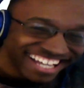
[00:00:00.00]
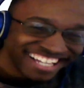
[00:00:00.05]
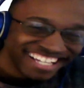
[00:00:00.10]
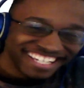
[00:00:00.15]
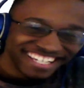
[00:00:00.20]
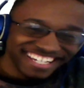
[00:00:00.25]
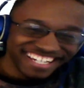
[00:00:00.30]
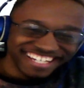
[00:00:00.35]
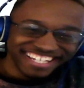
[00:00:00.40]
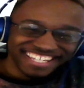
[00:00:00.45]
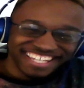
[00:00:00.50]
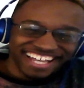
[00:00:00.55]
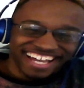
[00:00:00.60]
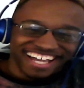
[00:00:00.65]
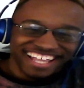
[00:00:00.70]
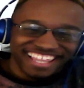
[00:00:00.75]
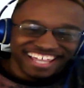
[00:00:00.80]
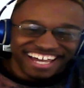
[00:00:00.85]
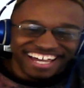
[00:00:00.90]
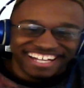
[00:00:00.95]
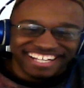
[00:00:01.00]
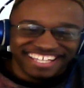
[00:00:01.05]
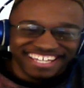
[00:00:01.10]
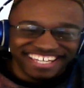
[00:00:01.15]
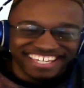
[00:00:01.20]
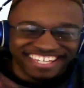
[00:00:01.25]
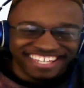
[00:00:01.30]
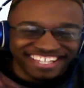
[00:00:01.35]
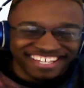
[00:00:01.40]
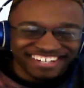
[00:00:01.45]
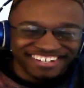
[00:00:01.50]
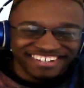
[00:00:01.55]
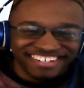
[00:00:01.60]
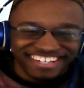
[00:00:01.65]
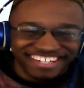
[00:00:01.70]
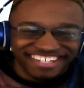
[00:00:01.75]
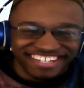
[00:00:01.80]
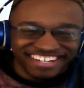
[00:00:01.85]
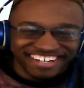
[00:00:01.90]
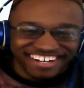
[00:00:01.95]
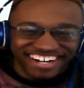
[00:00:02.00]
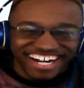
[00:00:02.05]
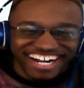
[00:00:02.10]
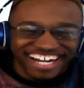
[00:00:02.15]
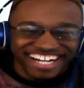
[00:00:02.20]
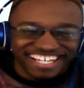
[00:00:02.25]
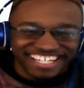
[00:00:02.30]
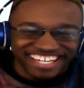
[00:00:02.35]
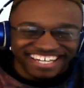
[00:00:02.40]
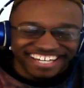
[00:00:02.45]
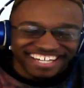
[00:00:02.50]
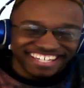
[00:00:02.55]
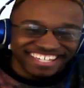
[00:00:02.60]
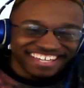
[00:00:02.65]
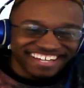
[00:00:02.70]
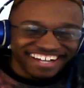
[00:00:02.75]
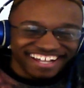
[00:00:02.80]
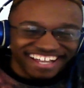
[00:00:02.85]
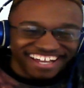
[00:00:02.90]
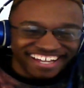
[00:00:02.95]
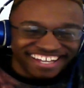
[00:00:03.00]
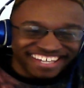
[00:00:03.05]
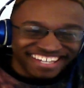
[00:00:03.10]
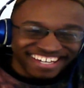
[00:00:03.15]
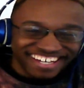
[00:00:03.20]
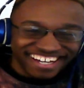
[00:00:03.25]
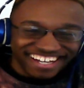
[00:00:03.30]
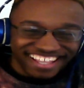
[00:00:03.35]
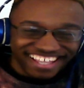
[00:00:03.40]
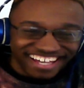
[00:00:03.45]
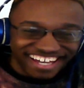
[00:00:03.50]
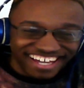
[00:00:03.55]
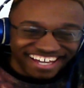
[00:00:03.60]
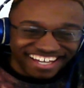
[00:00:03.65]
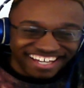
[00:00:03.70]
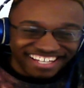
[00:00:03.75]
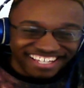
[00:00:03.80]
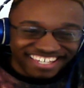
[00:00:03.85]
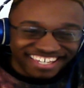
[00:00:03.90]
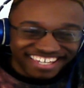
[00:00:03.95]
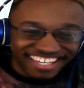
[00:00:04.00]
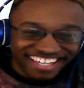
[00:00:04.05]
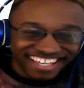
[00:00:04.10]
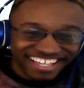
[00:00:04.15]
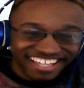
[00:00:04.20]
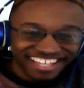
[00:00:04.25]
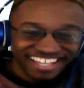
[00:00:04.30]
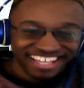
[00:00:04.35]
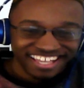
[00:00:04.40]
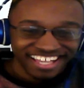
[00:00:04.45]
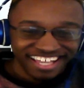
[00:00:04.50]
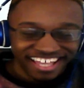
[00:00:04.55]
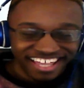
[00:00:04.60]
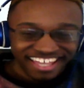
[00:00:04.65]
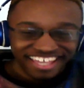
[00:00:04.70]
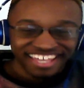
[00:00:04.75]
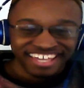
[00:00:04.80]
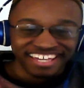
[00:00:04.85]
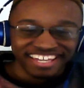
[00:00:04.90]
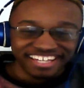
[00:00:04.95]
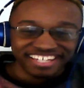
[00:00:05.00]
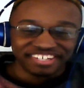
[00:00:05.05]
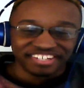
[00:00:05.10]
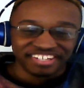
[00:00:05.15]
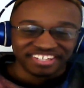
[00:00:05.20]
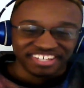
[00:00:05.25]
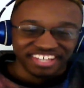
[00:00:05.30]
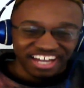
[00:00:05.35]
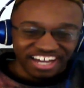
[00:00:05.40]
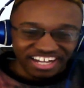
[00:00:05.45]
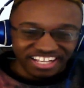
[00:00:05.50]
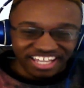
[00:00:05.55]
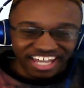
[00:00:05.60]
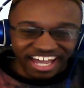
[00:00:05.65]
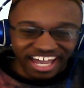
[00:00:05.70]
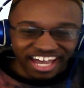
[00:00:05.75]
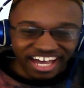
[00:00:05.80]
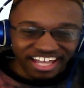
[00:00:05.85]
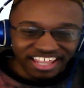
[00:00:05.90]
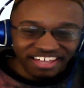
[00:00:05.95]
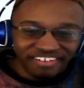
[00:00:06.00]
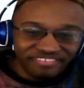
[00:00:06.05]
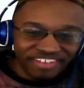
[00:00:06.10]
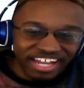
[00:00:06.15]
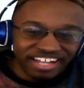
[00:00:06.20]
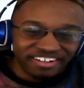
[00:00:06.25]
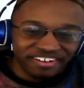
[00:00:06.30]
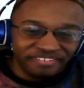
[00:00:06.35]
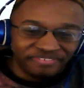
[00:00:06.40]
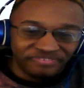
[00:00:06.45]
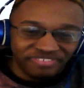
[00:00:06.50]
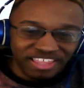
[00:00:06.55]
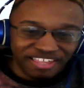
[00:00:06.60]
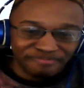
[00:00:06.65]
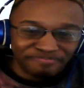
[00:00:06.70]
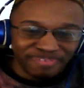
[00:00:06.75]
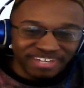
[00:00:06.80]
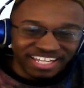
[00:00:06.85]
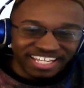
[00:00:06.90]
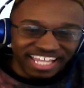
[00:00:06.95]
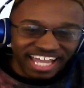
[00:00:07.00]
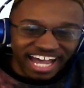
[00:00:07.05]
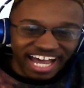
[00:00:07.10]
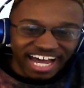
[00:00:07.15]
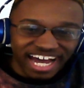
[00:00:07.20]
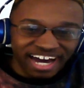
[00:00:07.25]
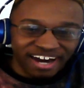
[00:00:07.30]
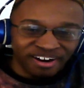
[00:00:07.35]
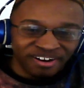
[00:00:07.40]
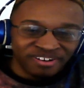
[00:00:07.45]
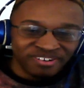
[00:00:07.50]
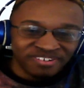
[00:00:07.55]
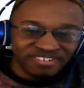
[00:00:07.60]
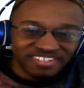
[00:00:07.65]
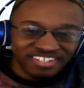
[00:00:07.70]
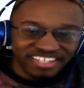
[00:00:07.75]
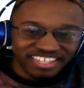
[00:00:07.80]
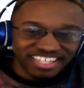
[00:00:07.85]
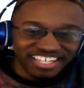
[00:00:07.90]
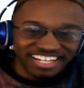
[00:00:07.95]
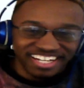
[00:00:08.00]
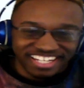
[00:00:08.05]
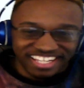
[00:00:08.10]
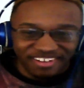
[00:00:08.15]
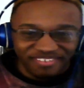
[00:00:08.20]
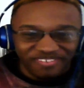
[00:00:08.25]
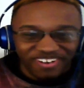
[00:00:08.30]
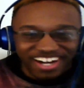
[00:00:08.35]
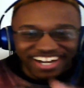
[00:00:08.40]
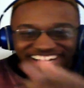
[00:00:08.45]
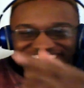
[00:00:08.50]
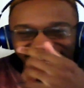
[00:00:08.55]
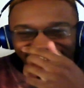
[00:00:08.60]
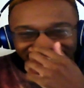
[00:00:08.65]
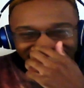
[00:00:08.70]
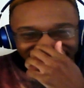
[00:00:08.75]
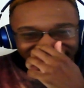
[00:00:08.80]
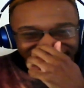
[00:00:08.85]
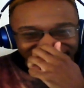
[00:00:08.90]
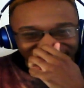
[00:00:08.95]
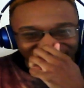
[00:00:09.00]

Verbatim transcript: she's all like, this dude is crazy, he's gonna kill us. He's just on the elevator flipping out. Look, the one guy in the